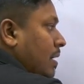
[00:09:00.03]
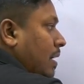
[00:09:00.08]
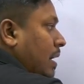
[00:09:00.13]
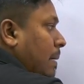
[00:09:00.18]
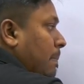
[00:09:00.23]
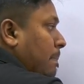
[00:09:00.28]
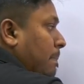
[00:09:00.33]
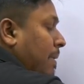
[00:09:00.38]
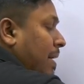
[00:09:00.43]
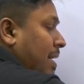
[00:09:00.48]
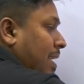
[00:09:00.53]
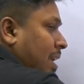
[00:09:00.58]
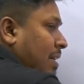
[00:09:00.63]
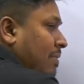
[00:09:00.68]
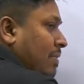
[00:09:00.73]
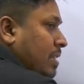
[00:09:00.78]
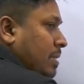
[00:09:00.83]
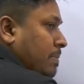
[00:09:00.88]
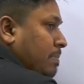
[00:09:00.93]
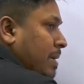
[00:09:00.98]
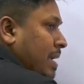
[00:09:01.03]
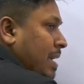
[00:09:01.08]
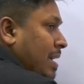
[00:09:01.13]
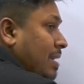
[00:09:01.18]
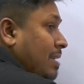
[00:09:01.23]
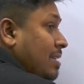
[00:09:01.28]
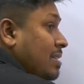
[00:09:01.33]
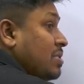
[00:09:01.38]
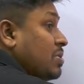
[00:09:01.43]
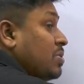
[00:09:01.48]
comparing with B,
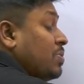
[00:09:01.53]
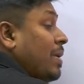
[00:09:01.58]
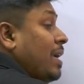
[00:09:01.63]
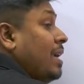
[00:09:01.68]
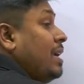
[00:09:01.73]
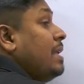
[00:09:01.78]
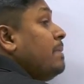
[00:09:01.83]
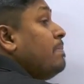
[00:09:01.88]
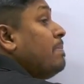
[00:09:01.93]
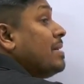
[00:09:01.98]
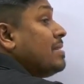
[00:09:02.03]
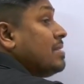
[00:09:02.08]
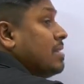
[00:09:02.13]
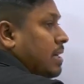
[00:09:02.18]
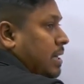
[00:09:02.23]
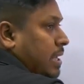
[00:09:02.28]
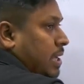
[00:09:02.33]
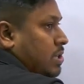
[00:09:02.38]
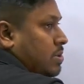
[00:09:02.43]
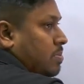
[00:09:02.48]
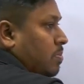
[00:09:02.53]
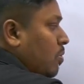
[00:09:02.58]
it is 20%